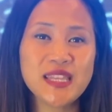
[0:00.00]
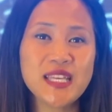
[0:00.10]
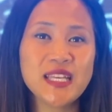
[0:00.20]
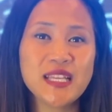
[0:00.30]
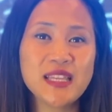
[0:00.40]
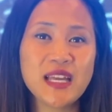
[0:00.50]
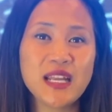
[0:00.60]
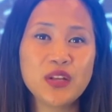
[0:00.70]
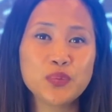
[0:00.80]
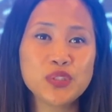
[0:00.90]
thinking that
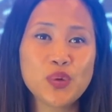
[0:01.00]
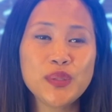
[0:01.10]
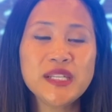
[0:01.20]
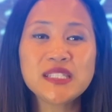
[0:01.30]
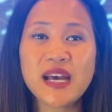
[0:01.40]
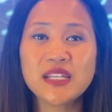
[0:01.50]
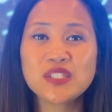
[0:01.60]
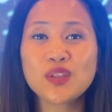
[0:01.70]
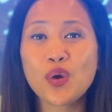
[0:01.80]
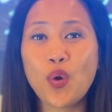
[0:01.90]
it was only tied
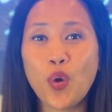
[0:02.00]
to the